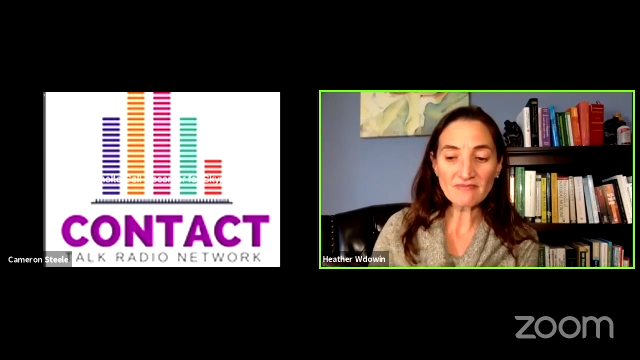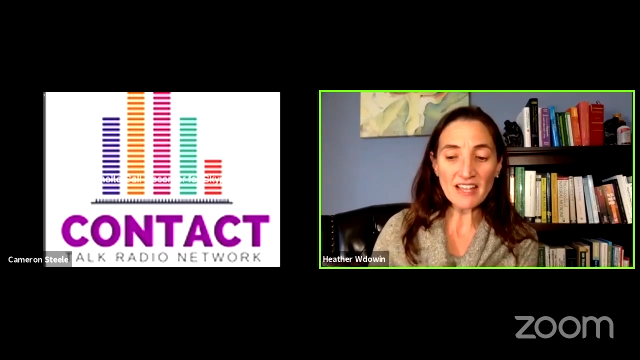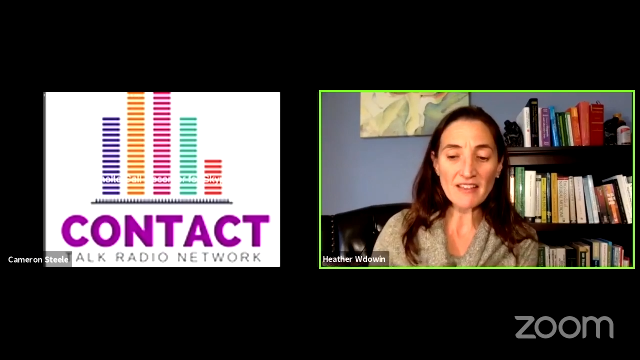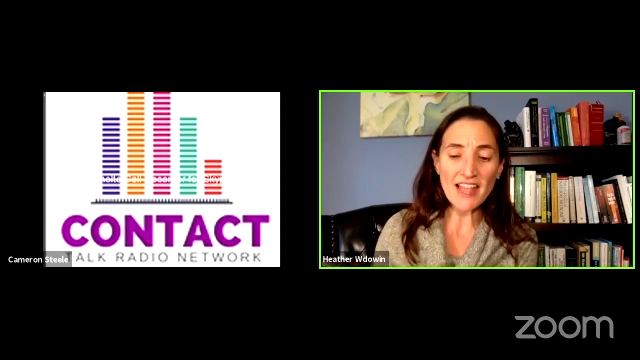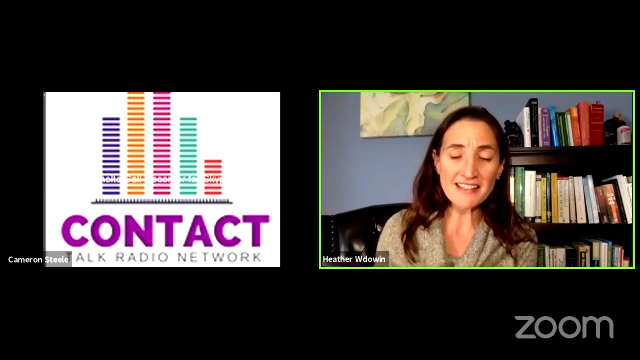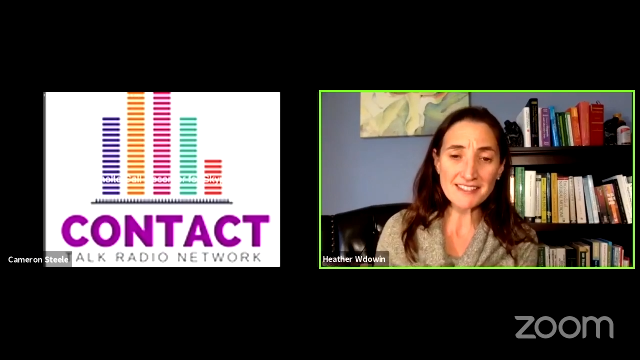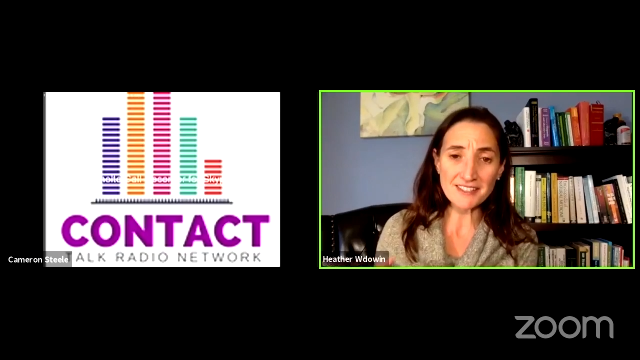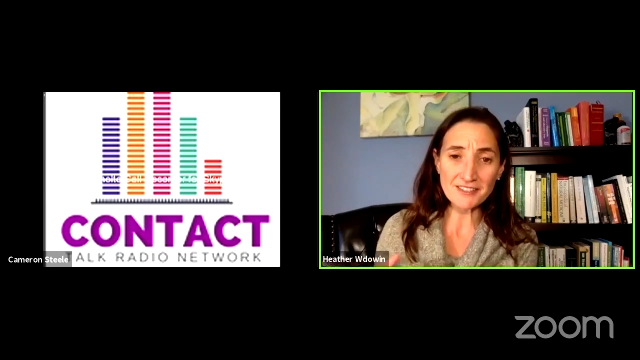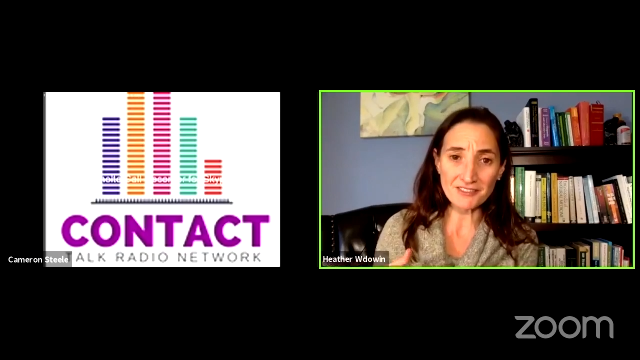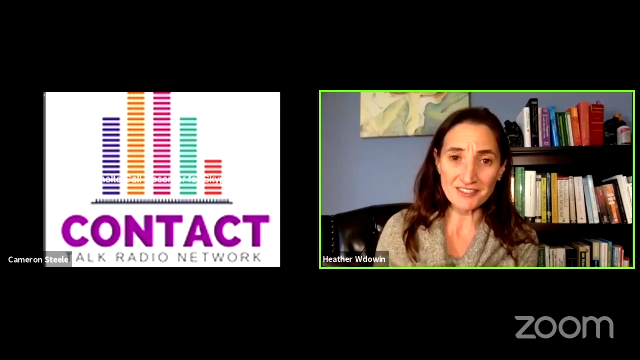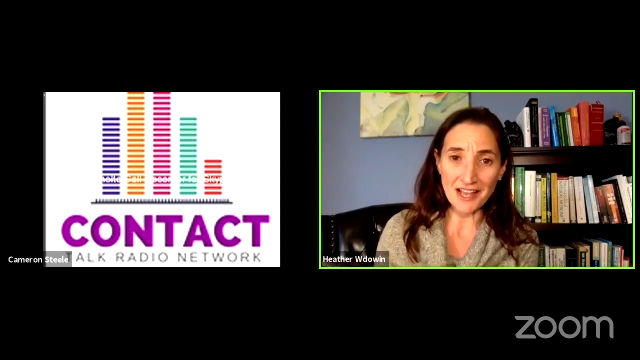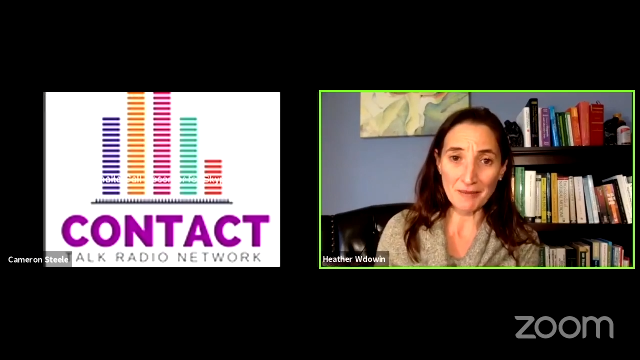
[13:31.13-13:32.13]
That's a
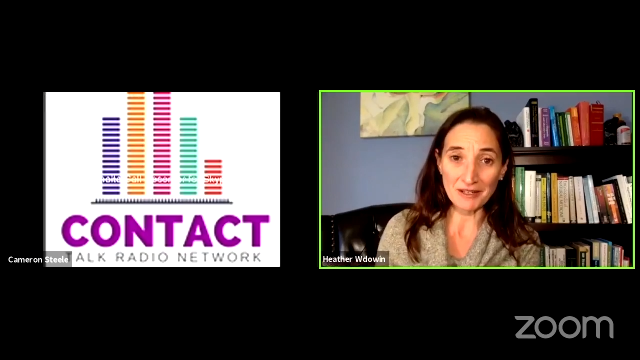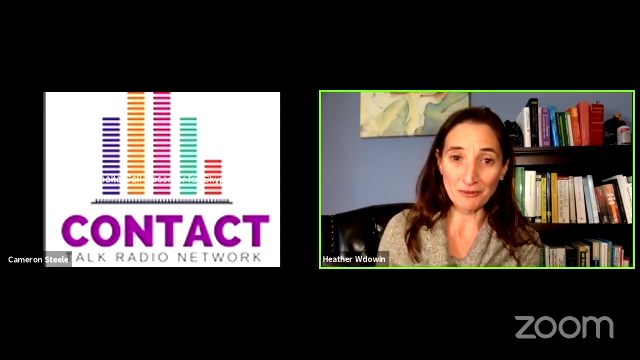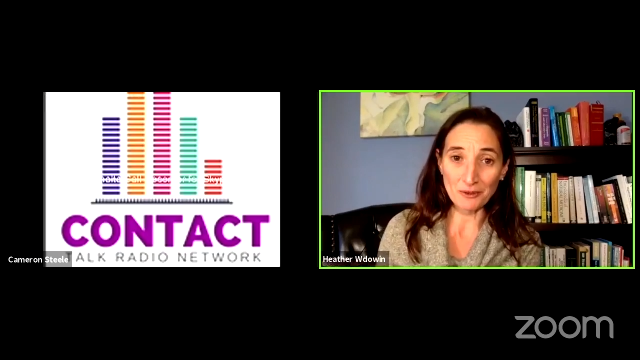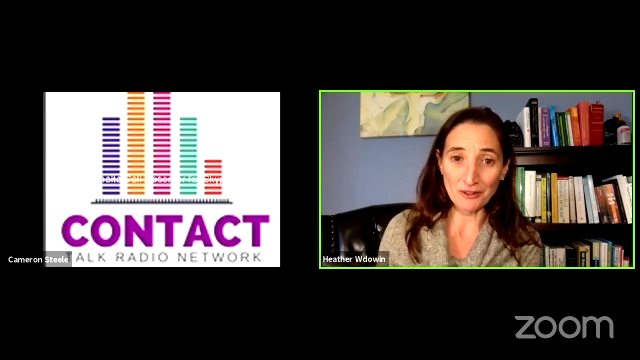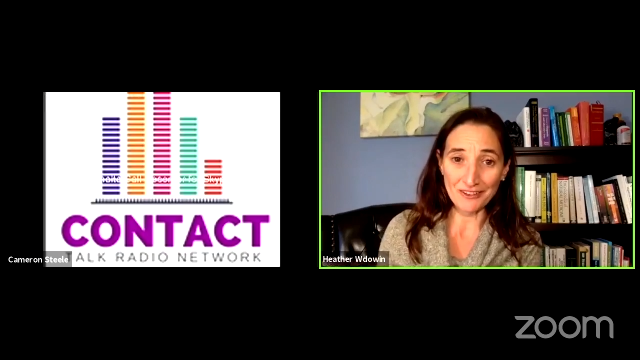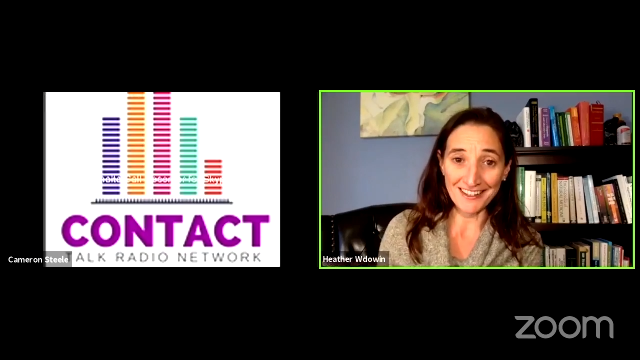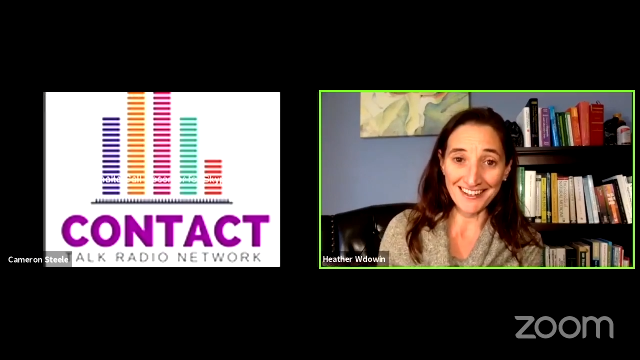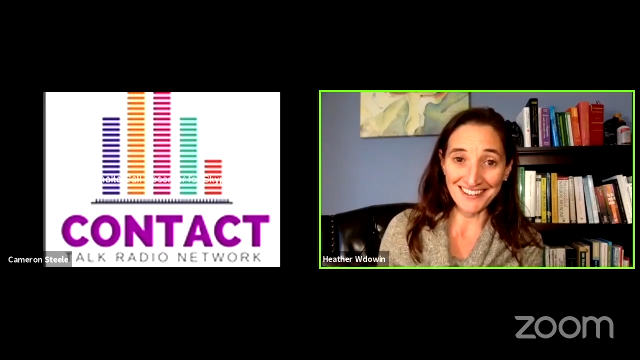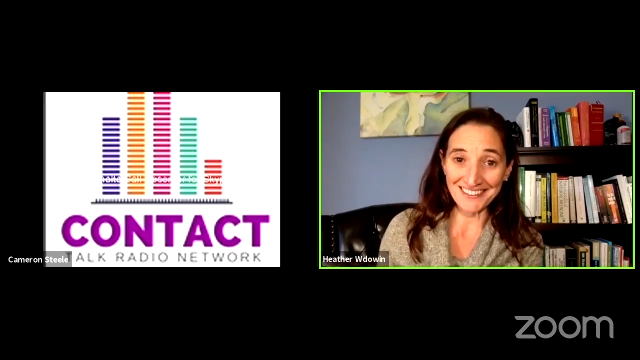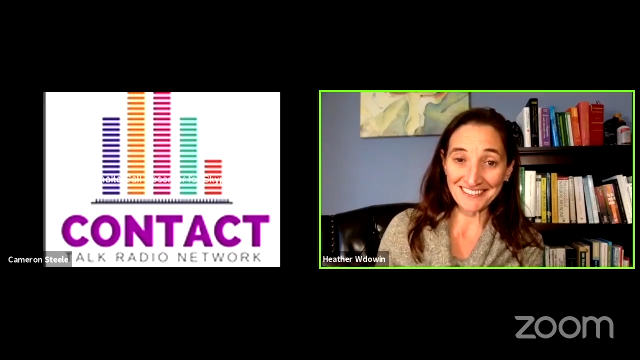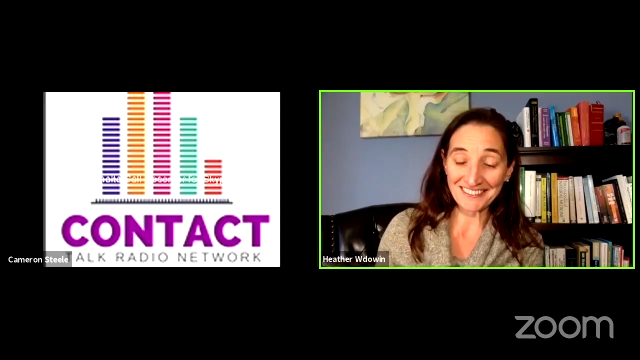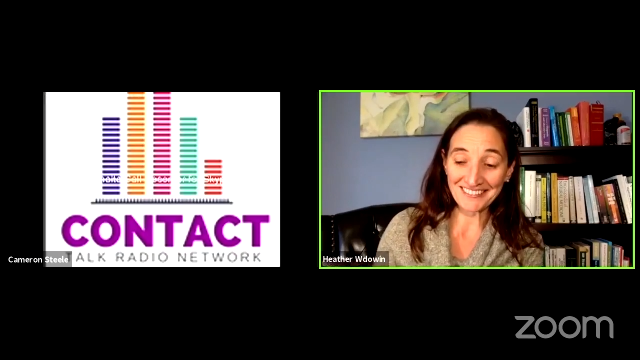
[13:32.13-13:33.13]
different topic we'll get
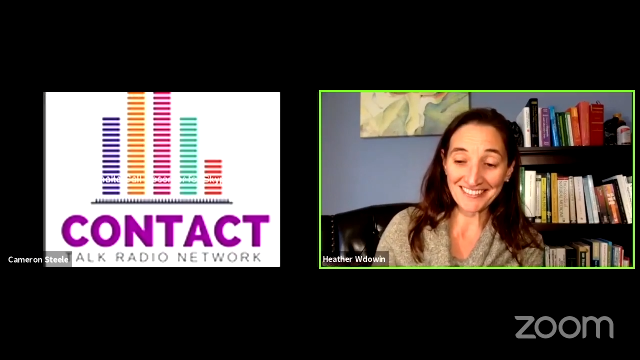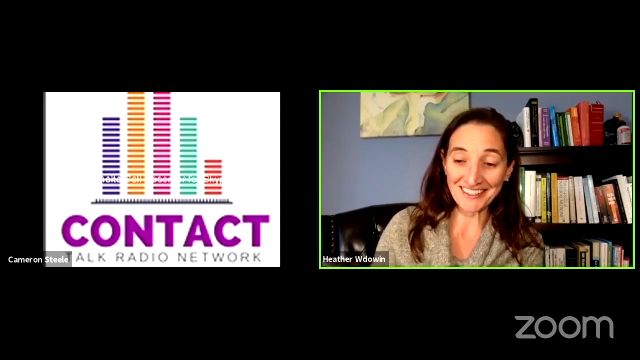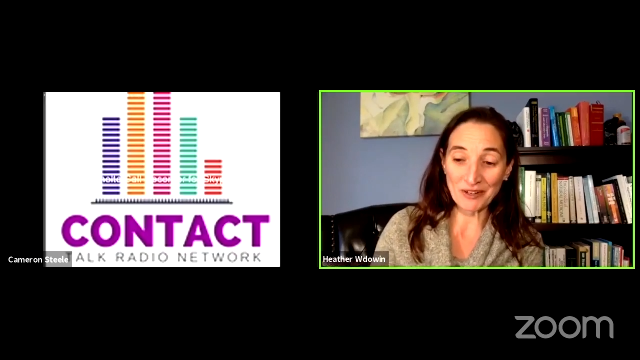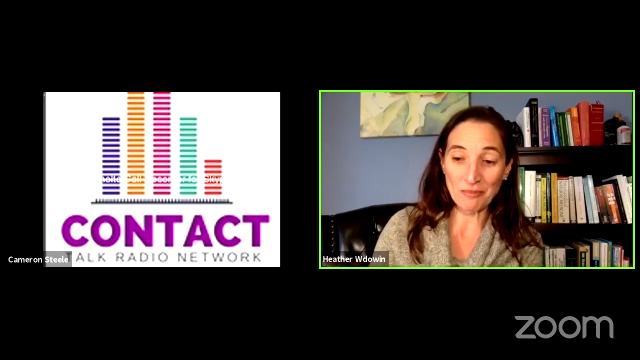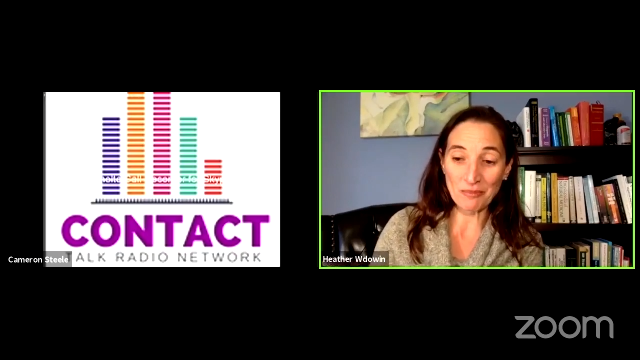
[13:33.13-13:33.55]
on, you know,